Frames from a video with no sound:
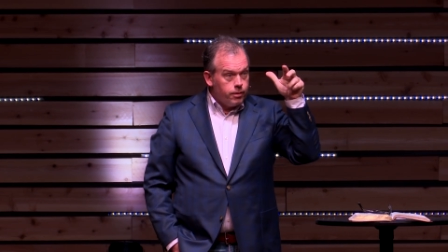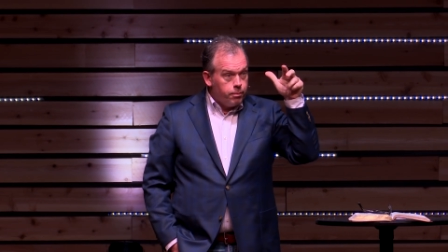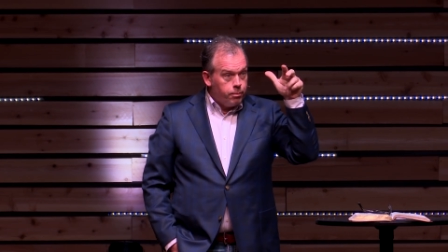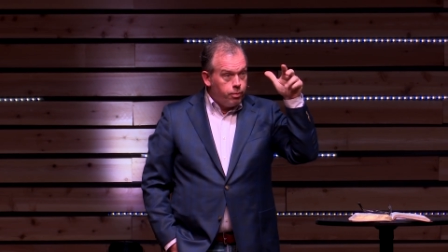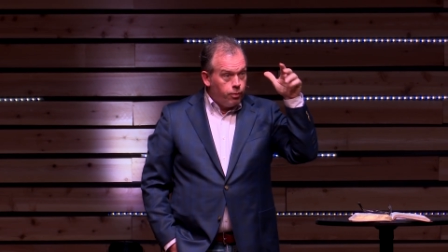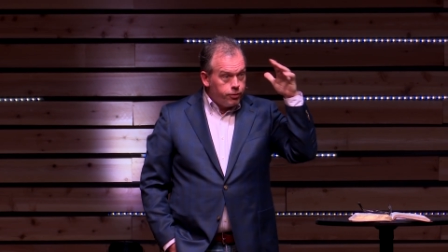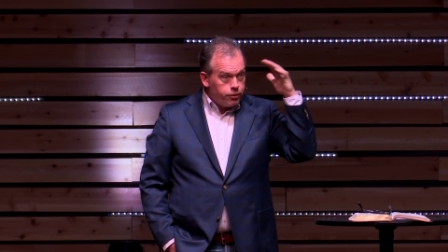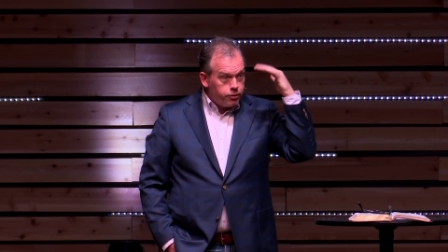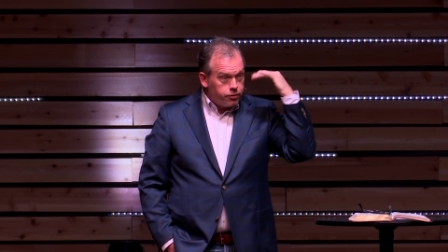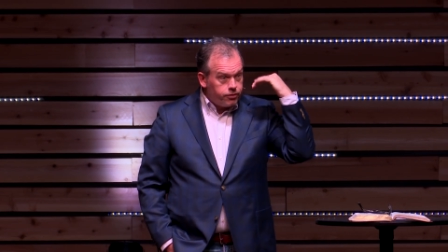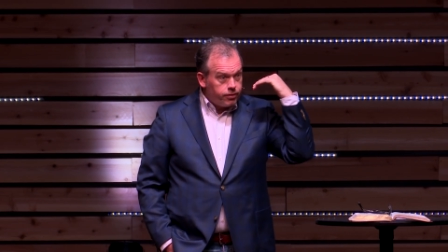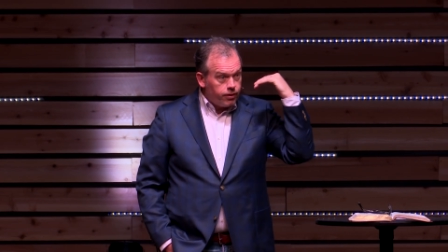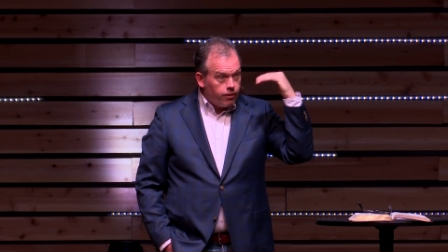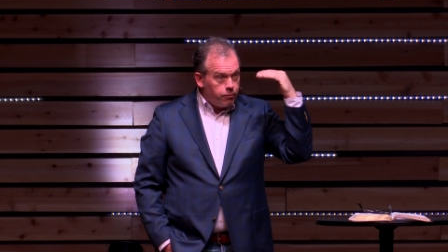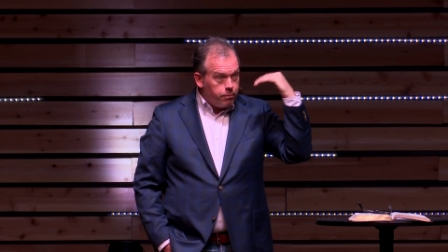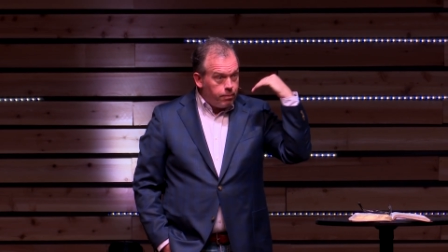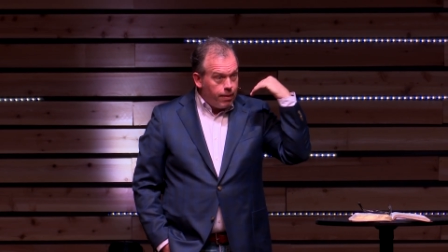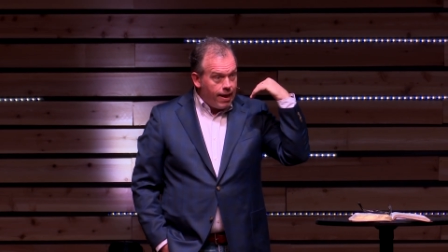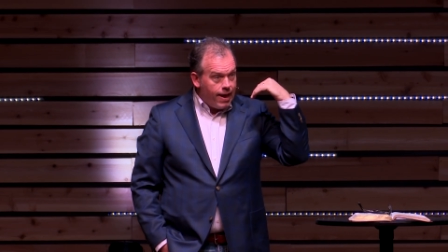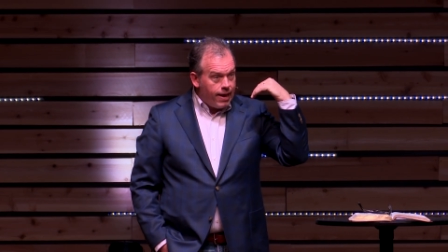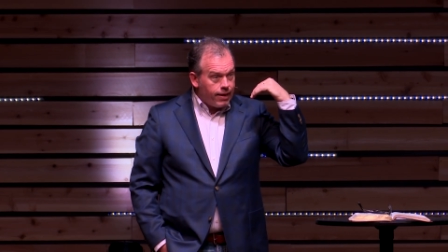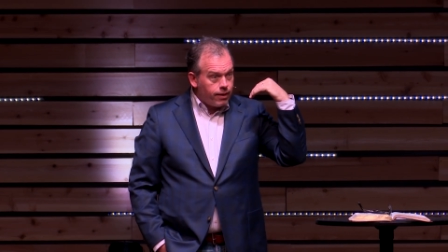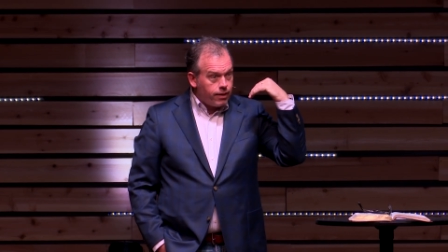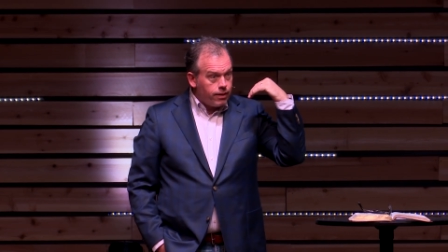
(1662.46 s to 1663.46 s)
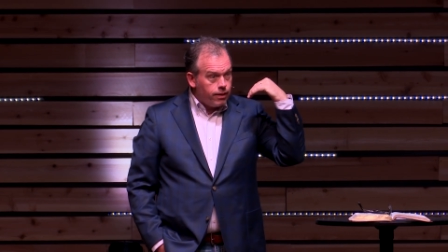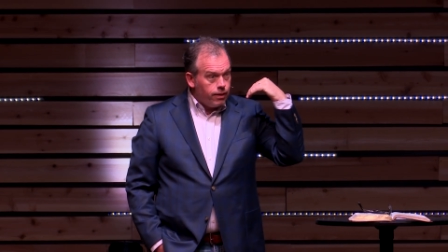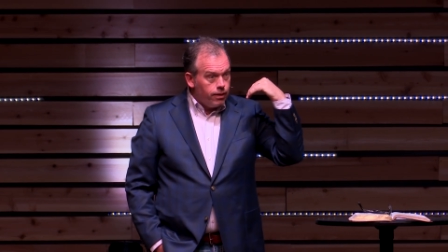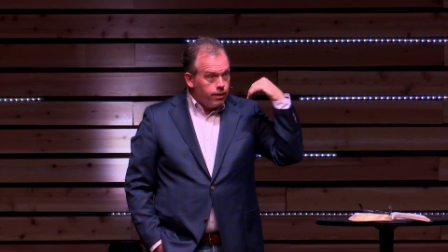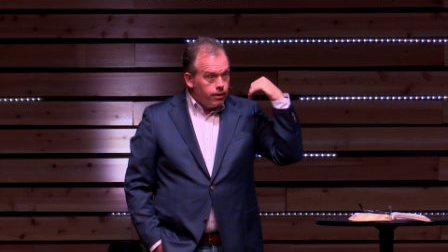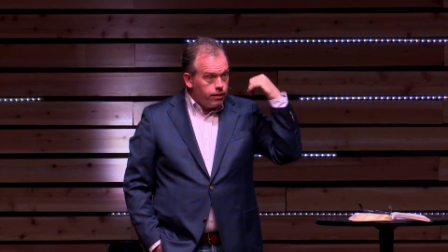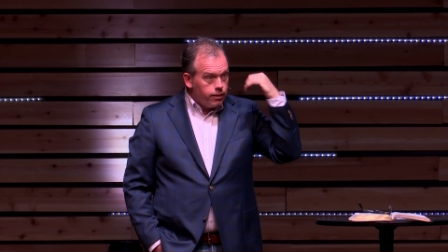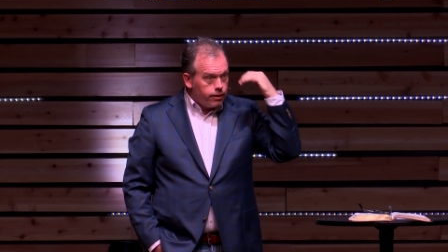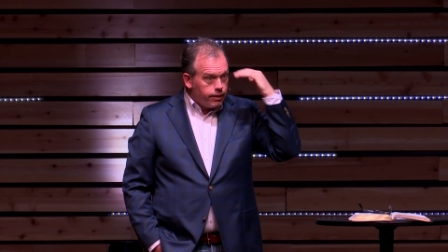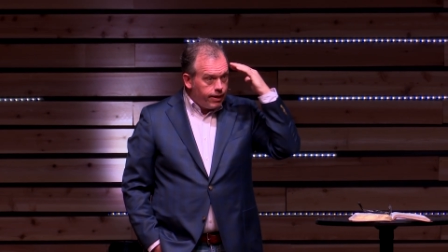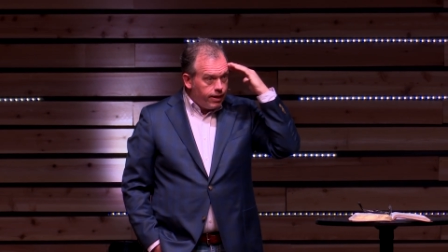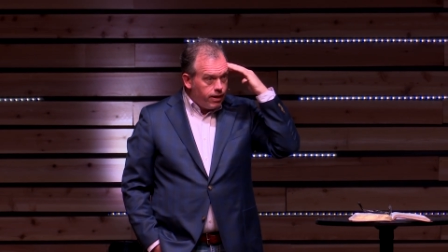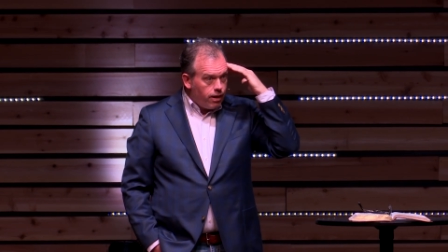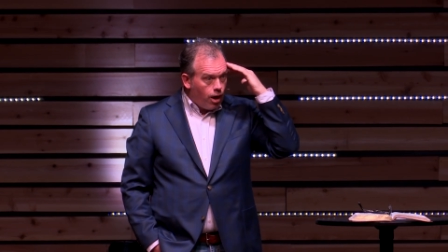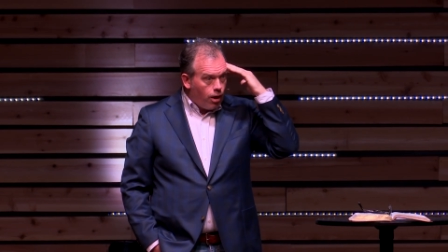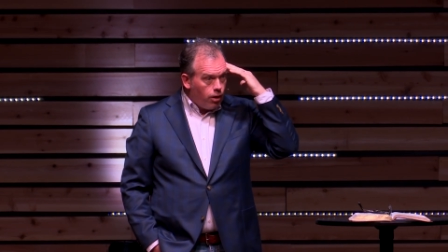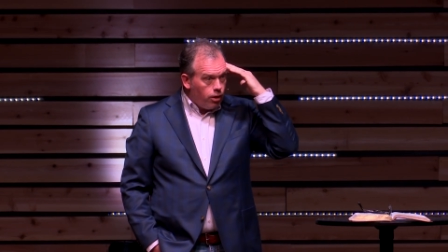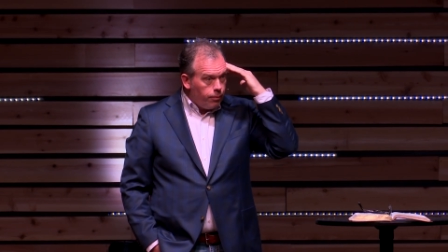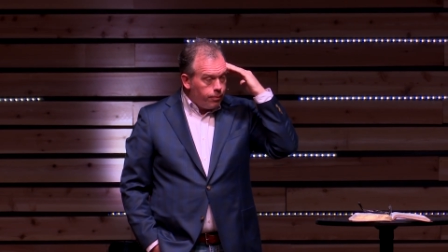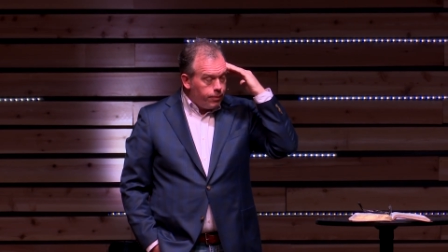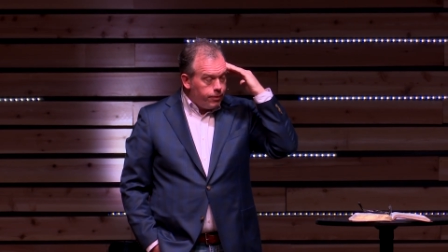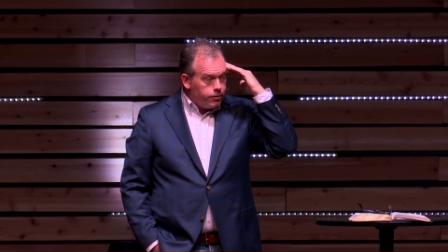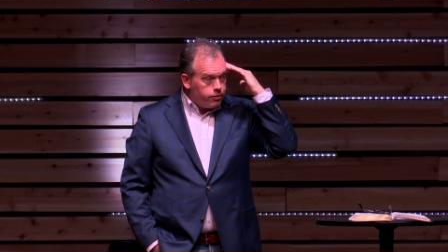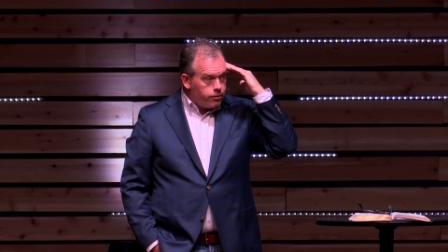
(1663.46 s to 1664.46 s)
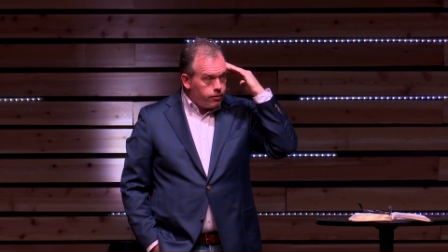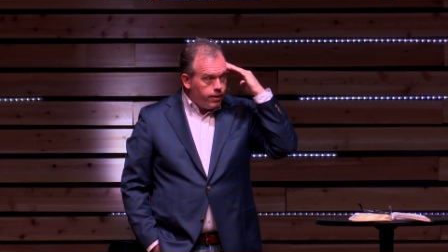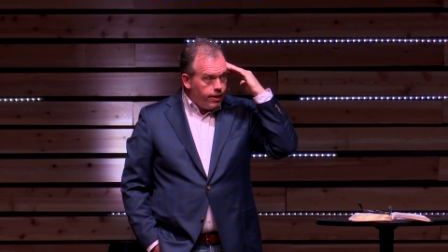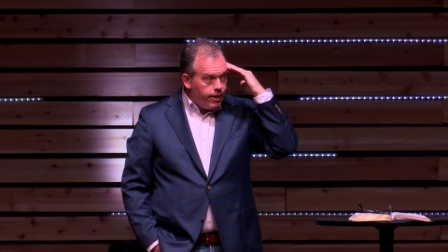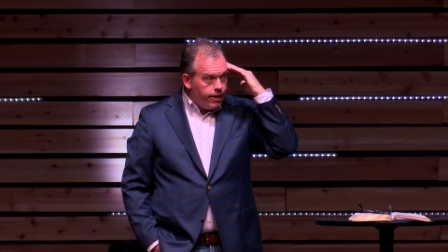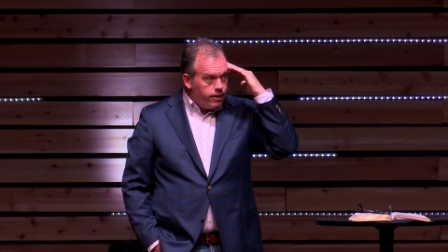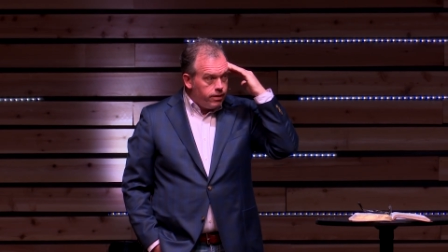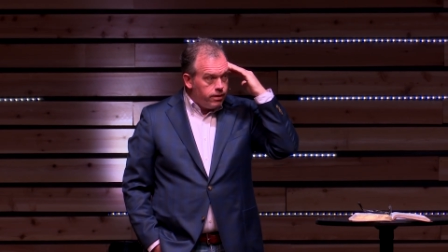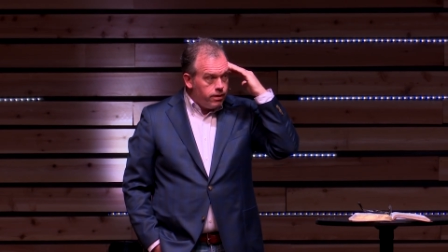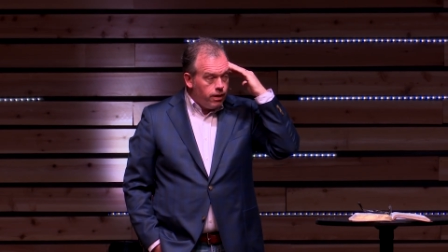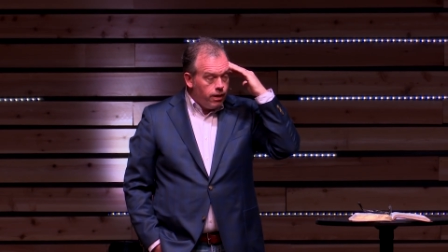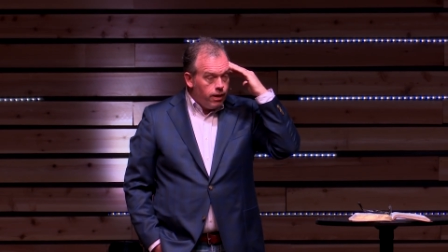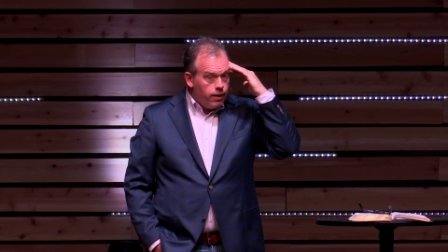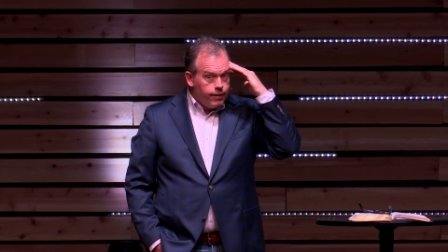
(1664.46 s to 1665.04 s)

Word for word: Pull yourself back, get all up in your head.